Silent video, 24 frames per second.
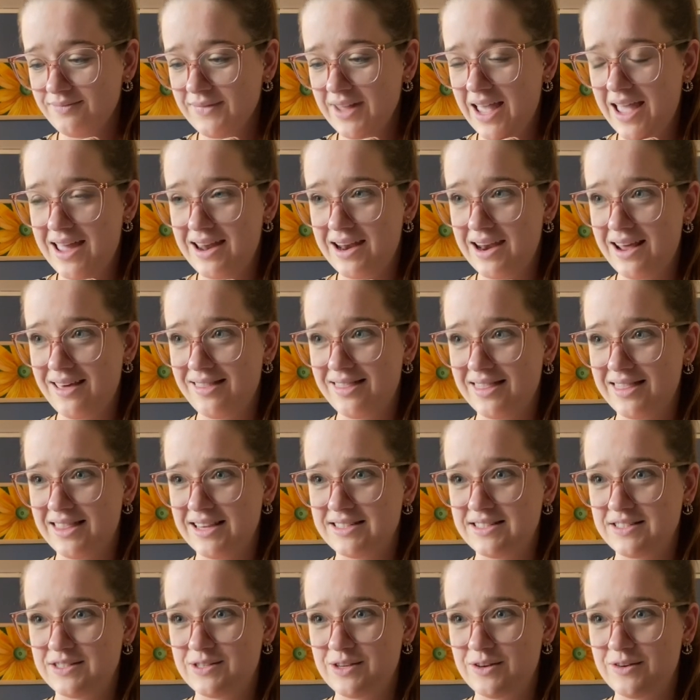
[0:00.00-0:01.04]
And
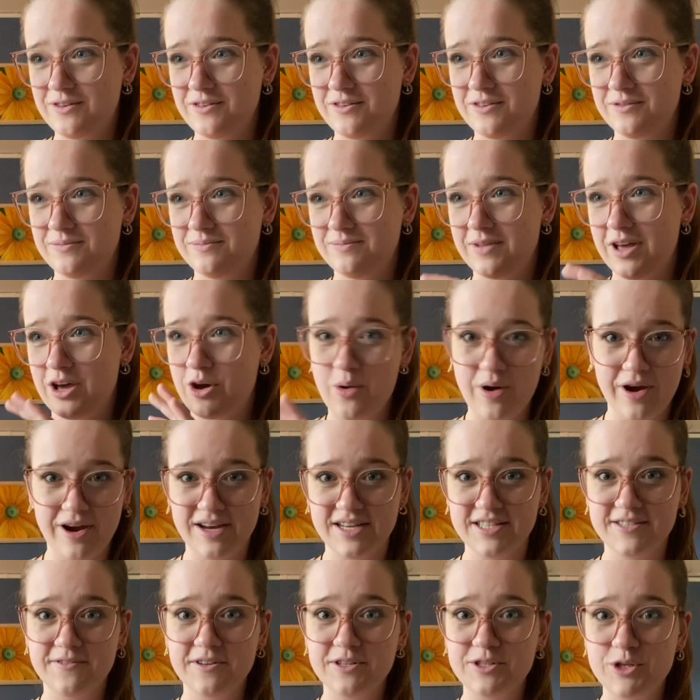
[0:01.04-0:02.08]
this
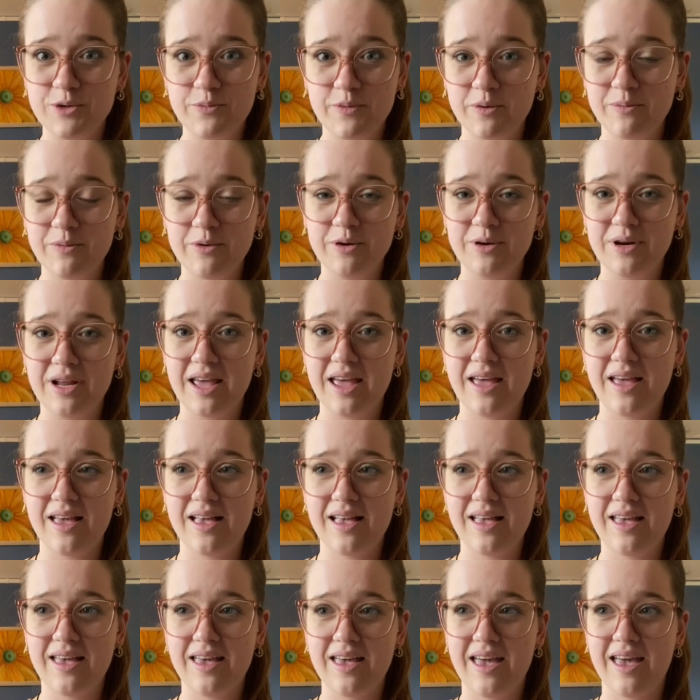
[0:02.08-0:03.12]
Aquarius full supermoon
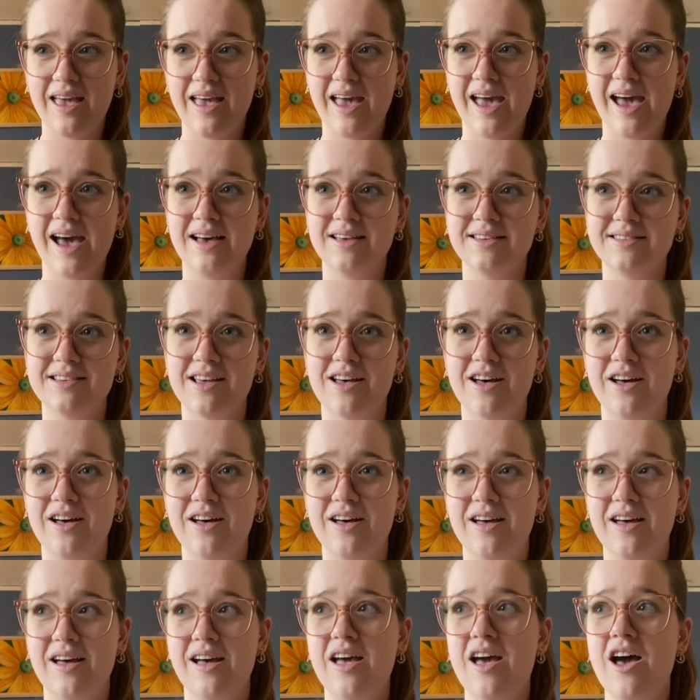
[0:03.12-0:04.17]
has
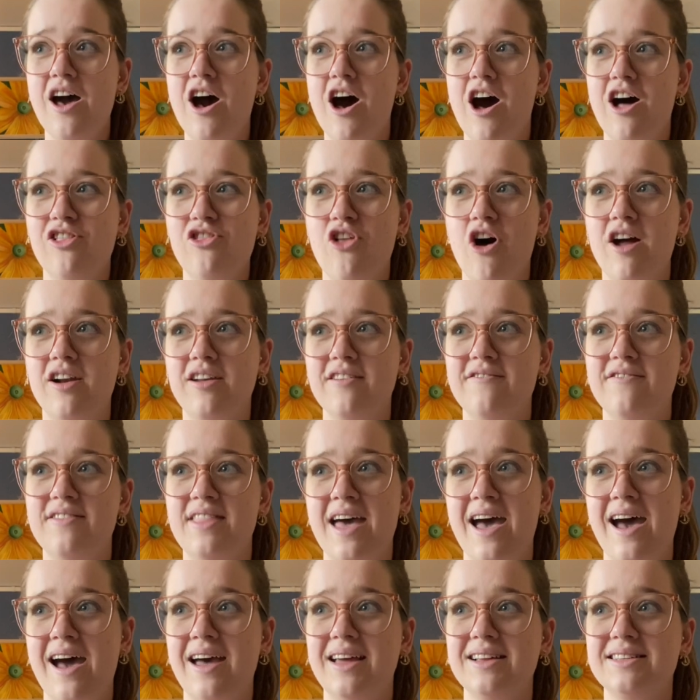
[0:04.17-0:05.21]
a lot of
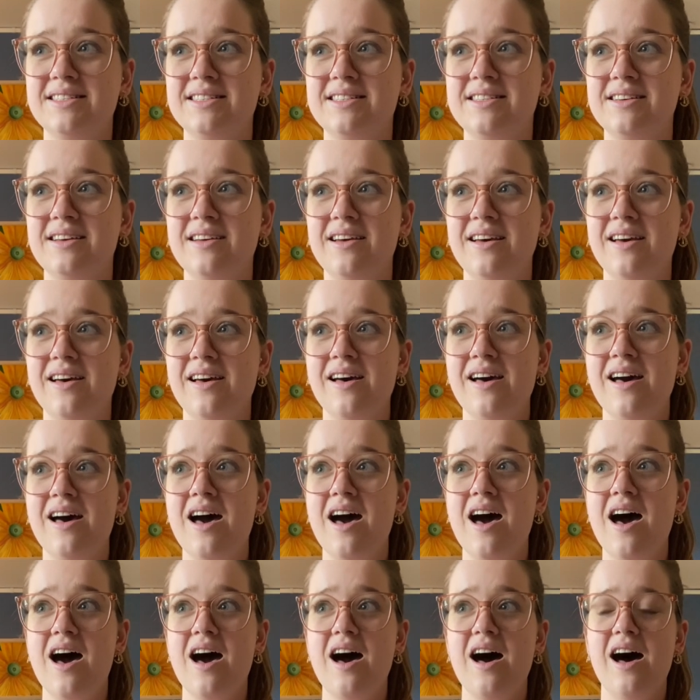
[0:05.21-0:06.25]
that
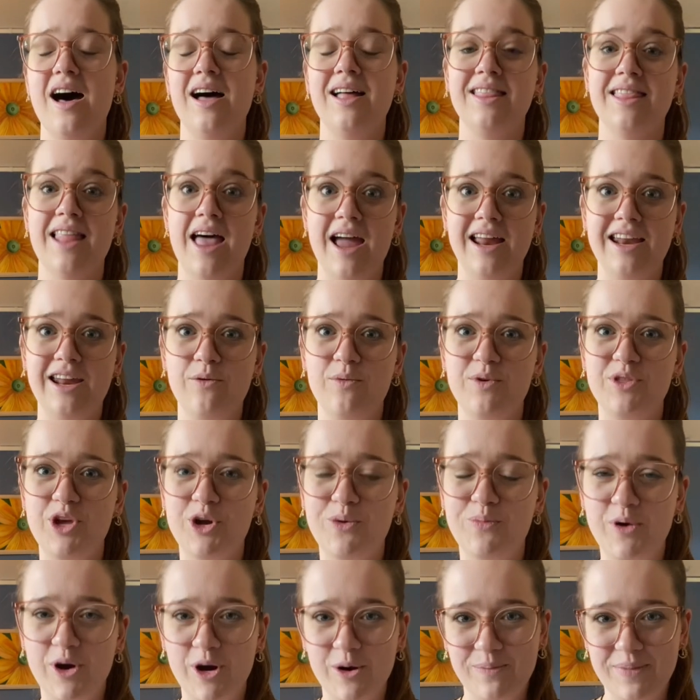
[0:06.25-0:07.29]
aligning with
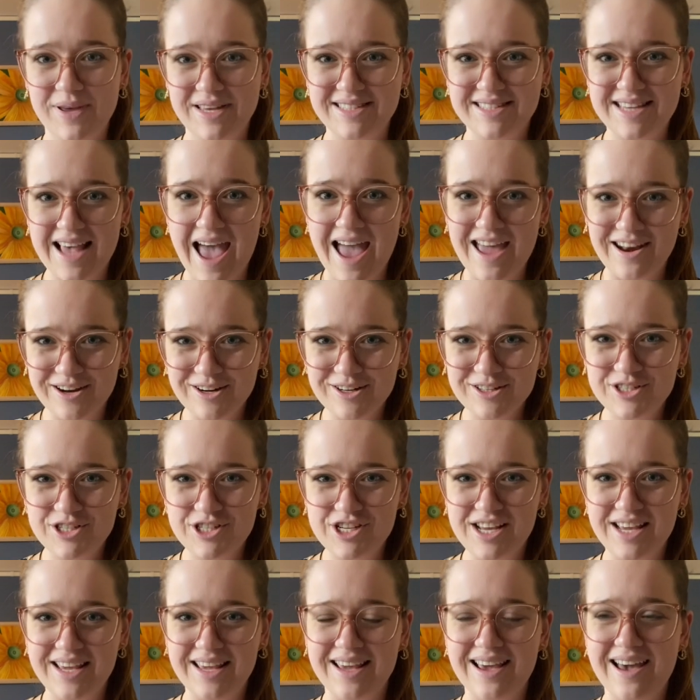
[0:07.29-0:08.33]
your purpose
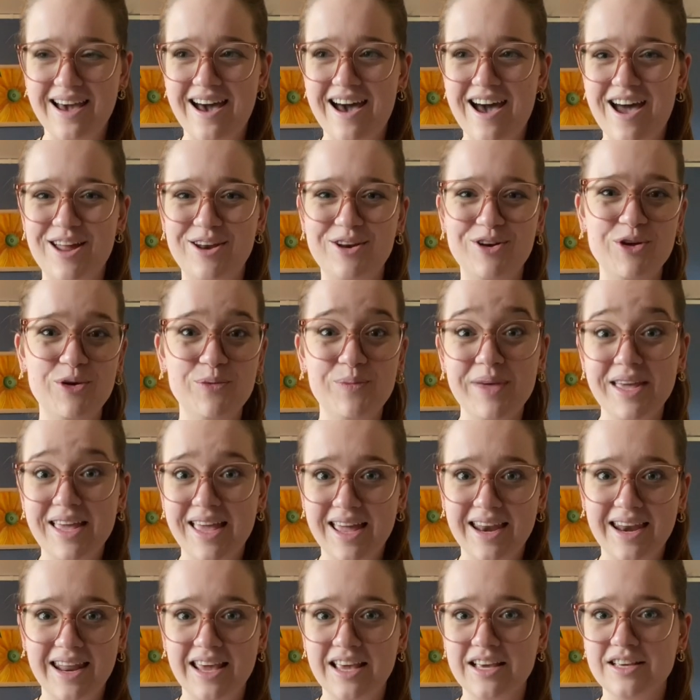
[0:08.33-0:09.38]
energy, new
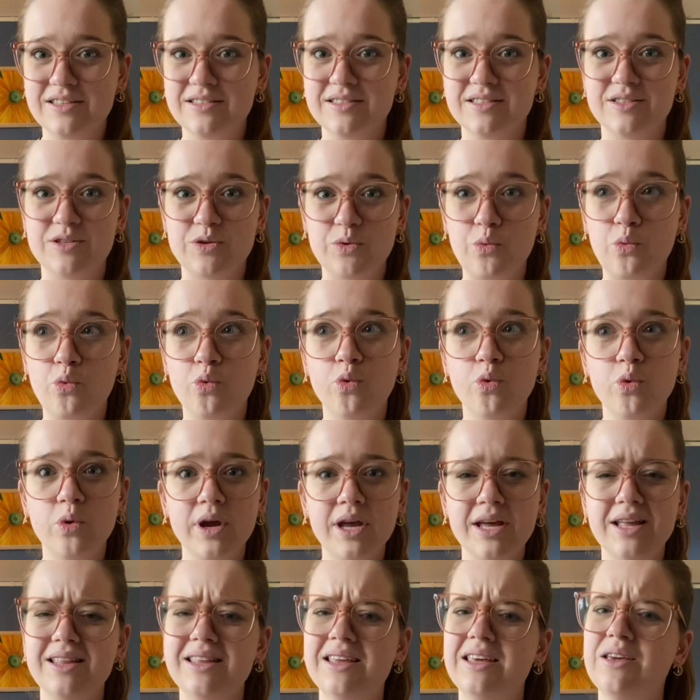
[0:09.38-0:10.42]
beginnings,
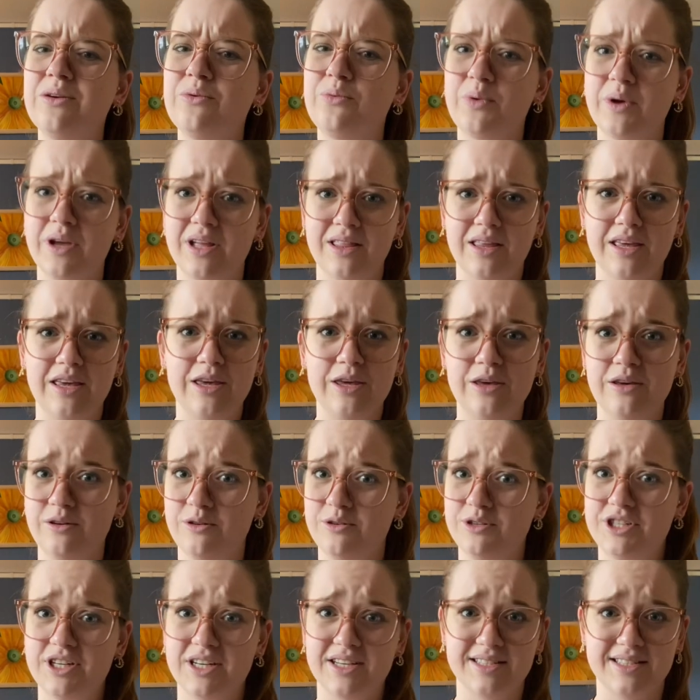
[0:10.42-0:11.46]
really, really
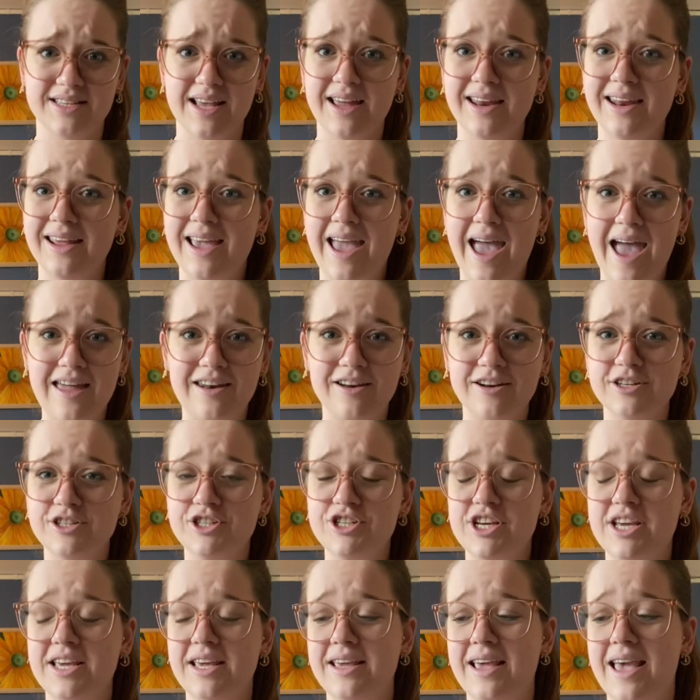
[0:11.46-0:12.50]
huge, exciting
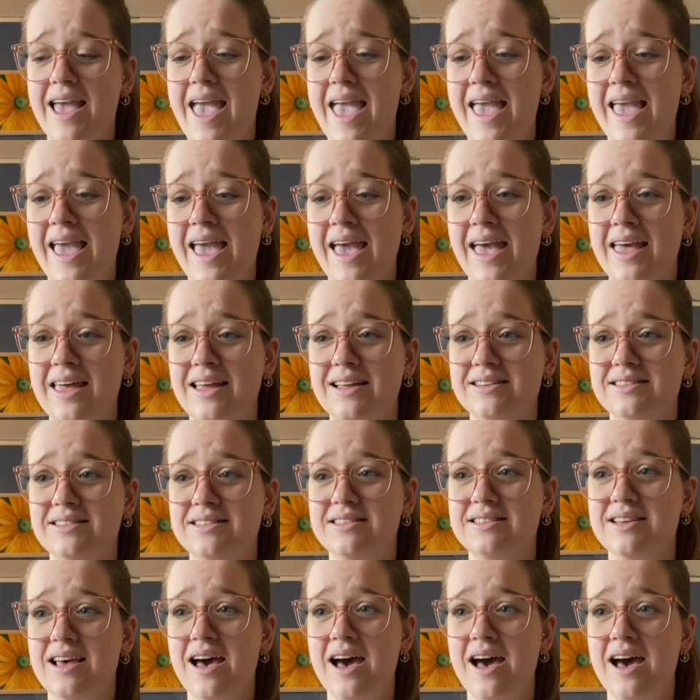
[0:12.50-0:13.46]
energy. And